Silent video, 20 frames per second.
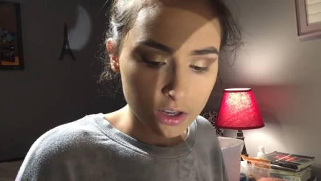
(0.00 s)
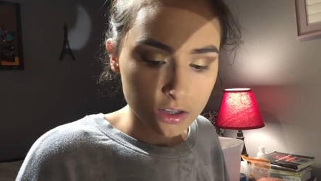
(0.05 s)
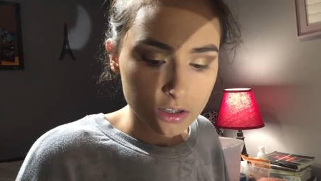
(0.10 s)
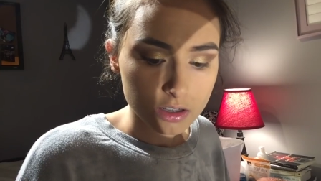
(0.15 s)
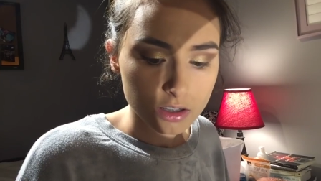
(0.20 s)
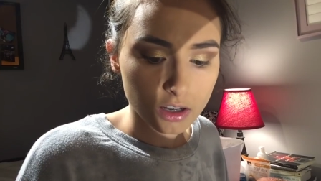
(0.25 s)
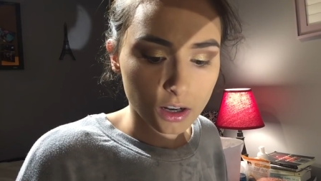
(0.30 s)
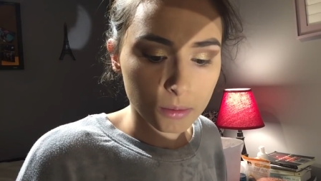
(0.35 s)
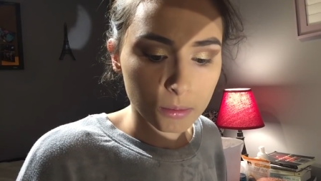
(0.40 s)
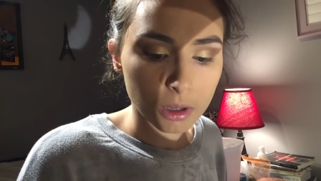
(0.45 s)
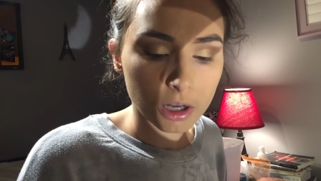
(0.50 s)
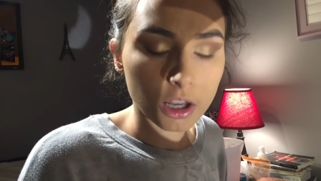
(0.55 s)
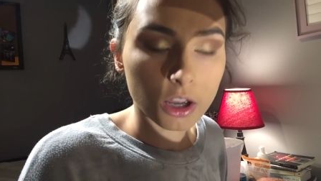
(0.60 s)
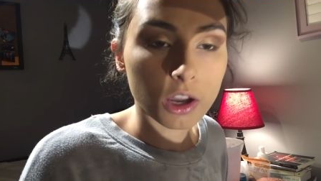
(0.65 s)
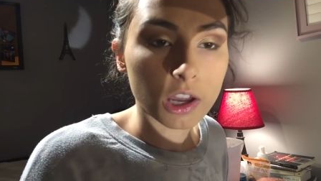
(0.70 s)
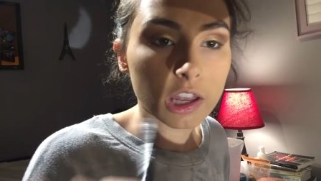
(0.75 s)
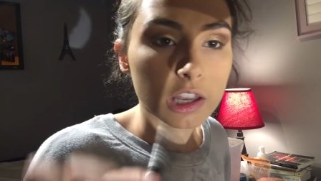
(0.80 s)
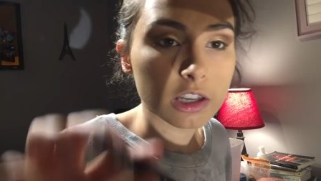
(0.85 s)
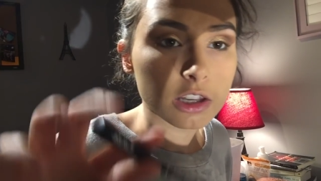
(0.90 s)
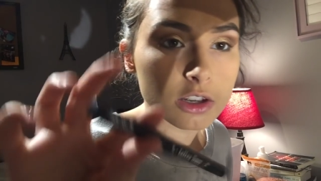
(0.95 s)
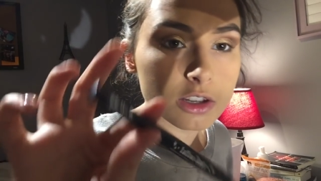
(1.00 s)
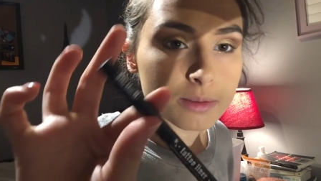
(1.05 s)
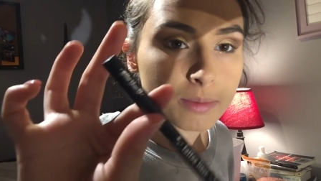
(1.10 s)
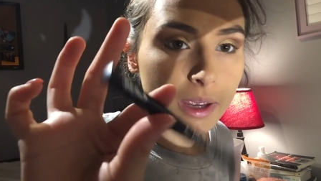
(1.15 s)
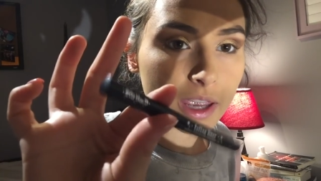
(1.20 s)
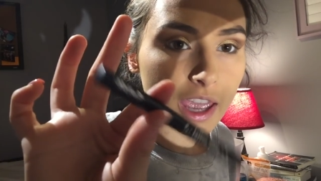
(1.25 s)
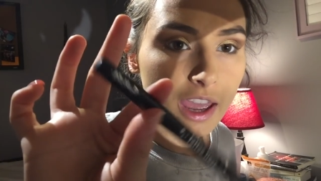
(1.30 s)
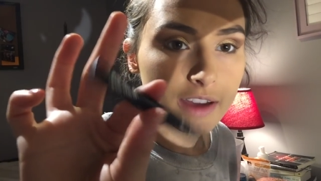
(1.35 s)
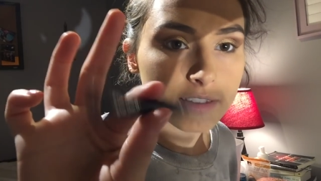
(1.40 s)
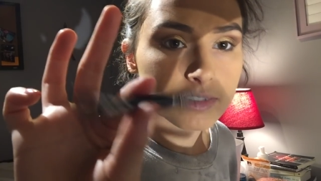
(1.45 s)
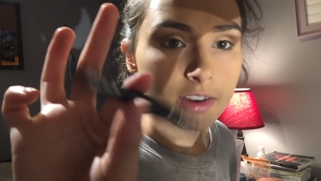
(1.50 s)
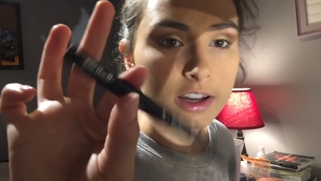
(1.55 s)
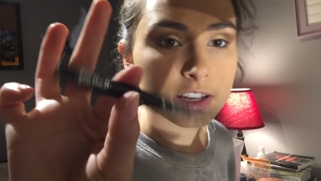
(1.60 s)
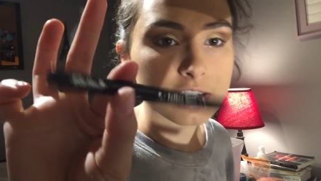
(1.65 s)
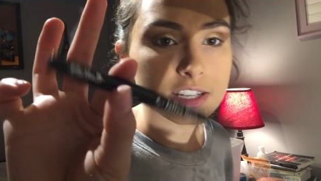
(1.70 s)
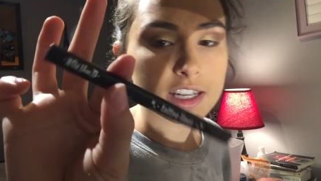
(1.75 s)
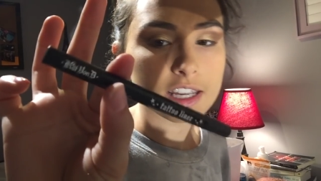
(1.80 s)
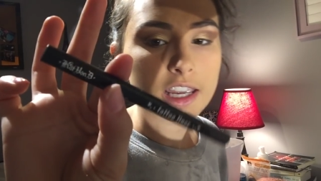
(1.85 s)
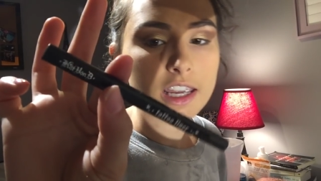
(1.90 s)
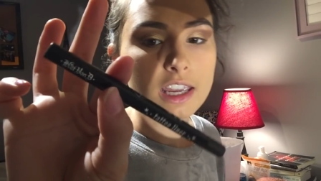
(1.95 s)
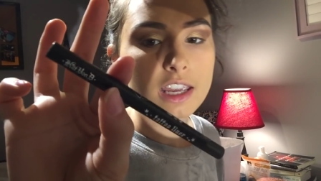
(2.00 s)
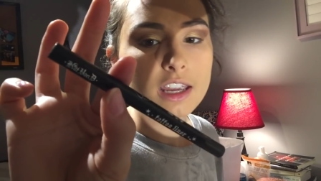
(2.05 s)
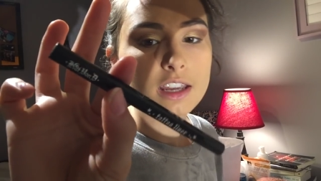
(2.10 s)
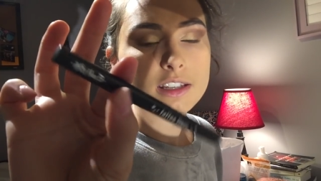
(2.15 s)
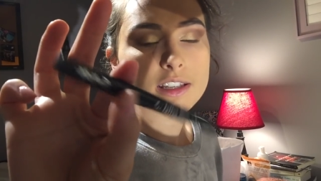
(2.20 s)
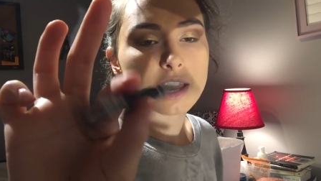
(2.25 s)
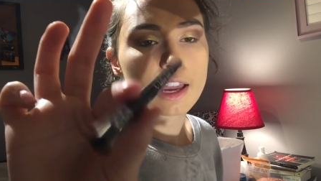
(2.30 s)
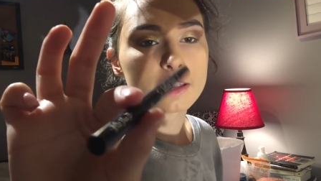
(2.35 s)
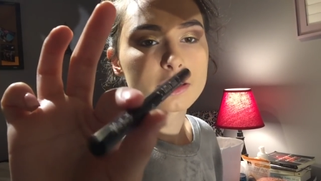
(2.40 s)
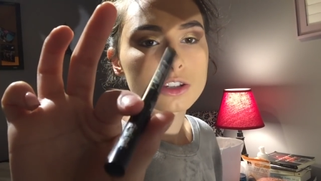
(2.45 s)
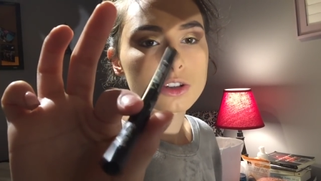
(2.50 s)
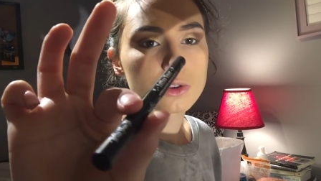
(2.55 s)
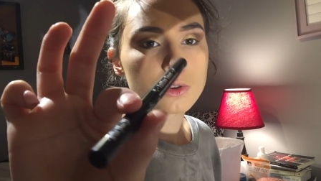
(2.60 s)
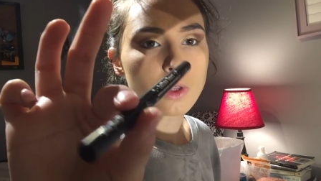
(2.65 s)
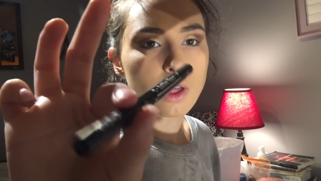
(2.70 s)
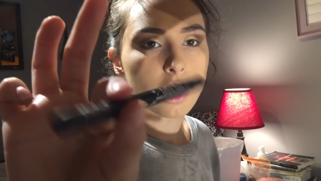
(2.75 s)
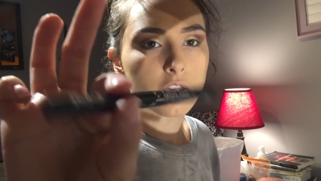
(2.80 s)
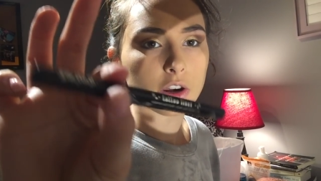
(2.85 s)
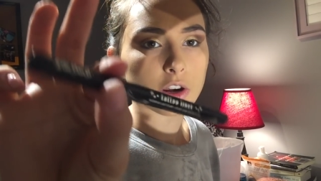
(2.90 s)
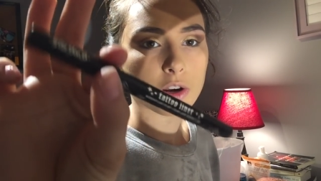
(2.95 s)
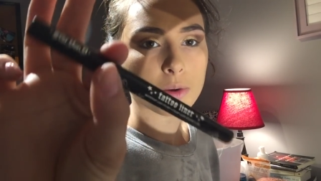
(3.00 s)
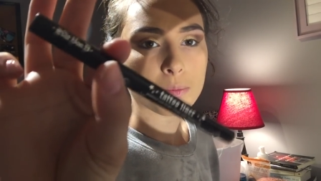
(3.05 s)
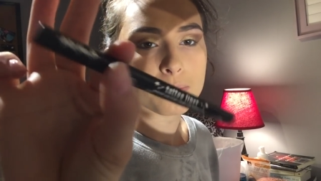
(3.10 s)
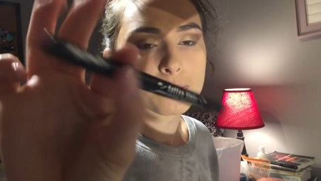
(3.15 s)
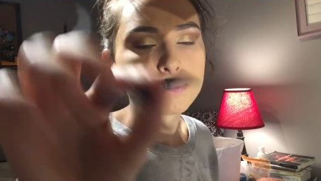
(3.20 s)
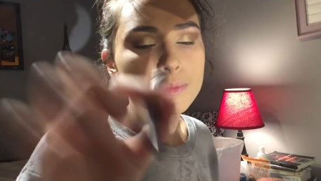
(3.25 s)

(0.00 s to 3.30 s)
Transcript: So now I'm going to go ahead and use my Kat Von D tattoo liner,